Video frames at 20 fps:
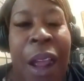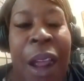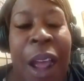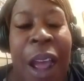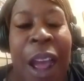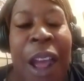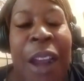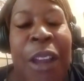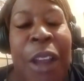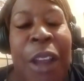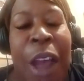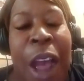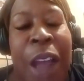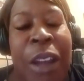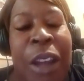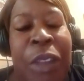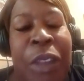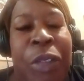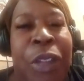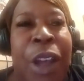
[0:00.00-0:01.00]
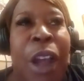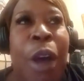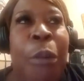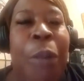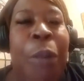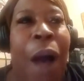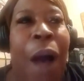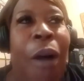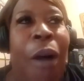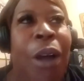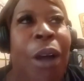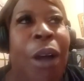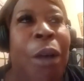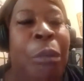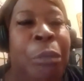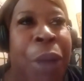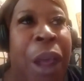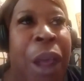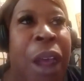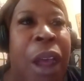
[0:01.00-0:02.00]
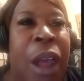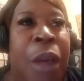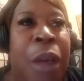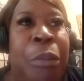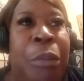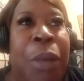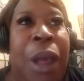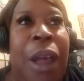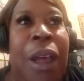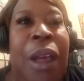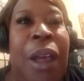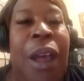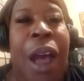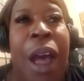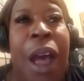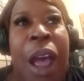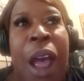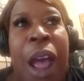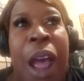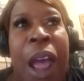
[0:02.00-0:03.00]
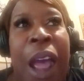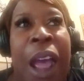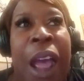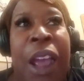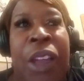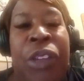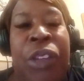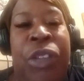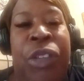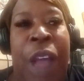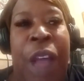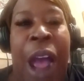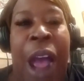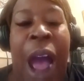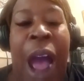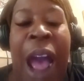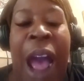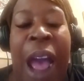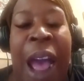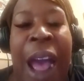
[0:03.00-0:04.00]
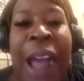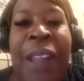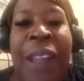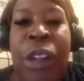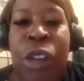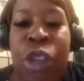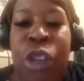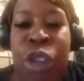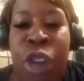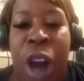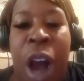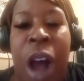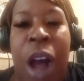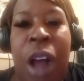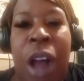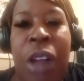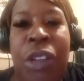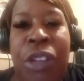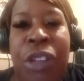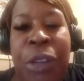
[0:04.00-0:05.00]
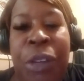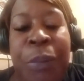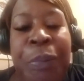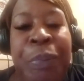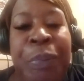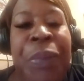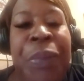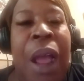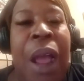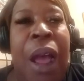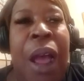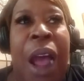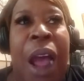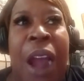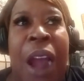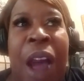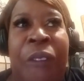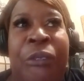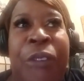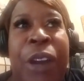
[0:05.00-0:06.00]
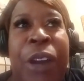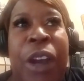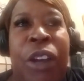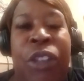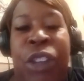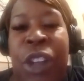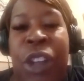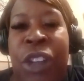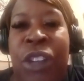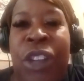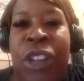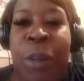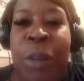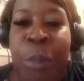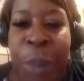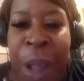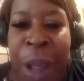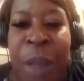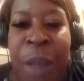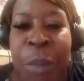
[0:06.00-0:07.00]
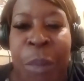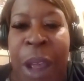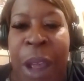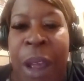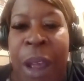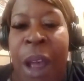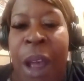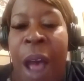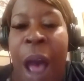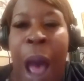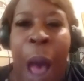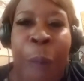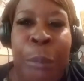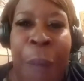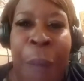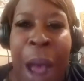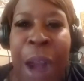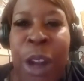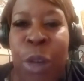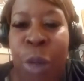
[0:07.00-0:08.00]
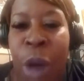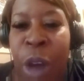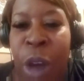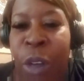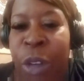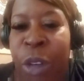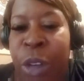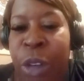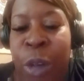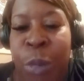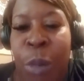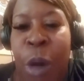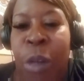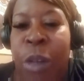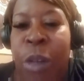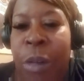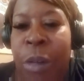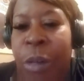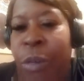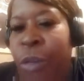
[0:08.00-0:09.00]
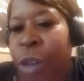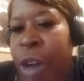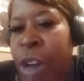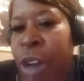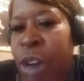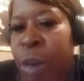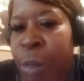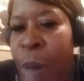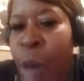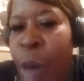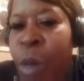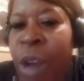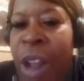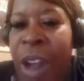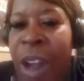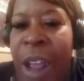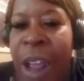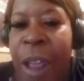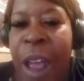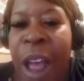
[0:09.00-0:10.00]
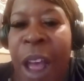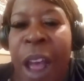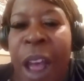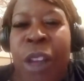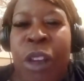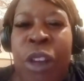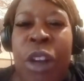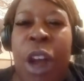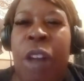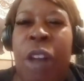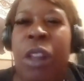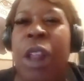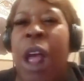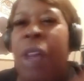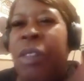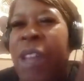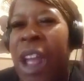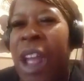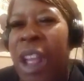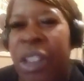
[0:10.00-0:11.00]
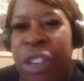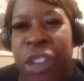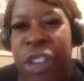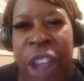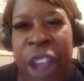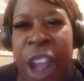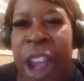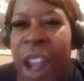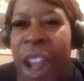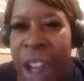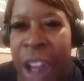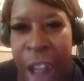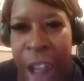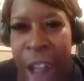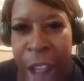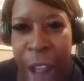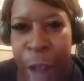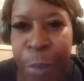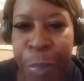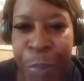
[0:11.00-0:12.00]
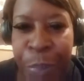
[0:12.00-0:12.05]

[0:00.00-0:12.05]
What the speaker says: And the thing about him beating me is that I had the drugs and I figured since he beat me, I might as well finish smoking it. You know, the insanity.